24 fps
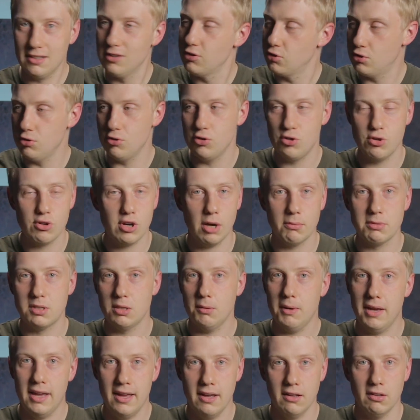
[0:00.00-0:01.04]
As soon as you come
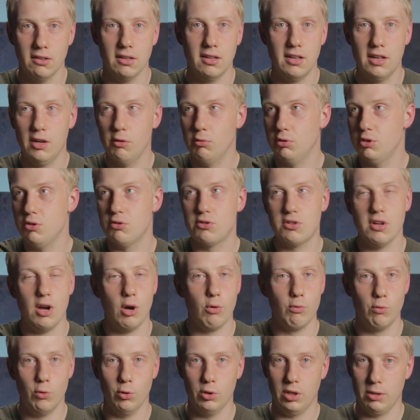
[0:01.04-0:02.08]
to a hill, well, you
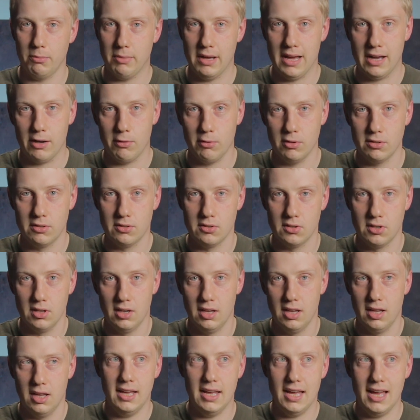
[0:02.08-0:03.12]
start rolling backwards.
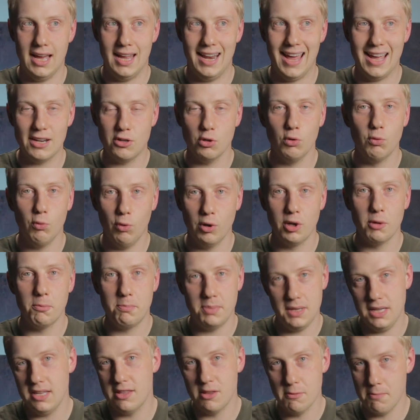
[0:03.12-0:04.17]
And I don't want to
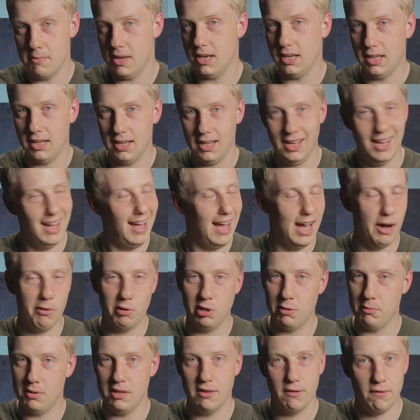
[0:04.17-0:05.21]
be the Mini, I
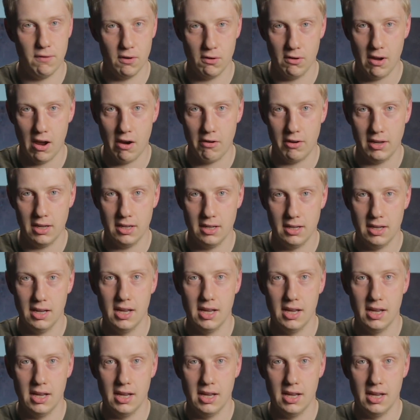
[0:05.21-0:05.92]
want to be the Ferrari.